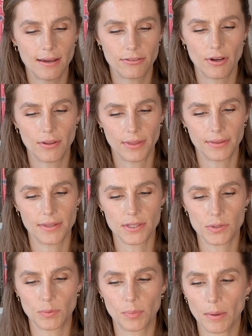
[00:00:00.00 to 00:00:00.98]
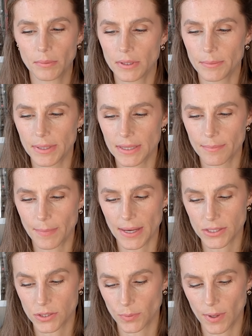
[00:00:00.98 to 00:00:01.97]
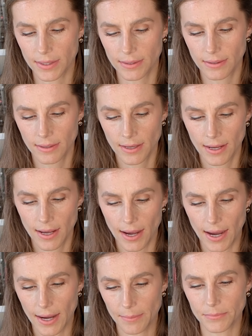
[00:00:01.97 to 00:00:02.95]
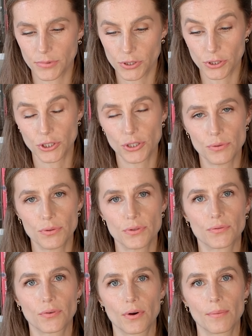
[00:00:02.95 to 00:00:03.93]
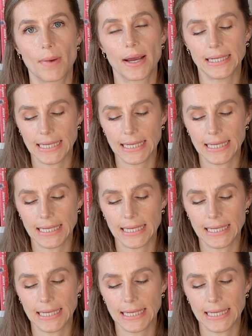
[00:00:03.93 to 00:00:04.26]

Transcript: I thought that this would probably be the best one to choose for my